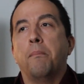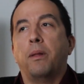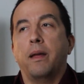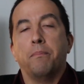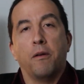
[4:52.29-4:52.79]

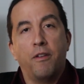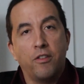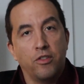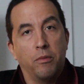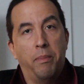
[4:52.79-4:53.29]
played
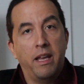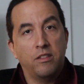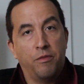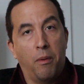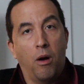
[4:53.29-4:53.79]
professional
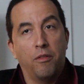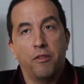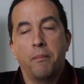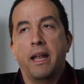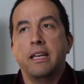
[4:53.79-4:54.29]
baseball
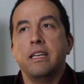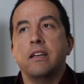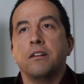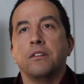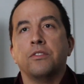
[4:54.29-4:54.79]
for many
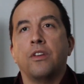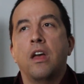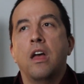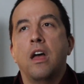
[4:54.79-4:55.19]
years,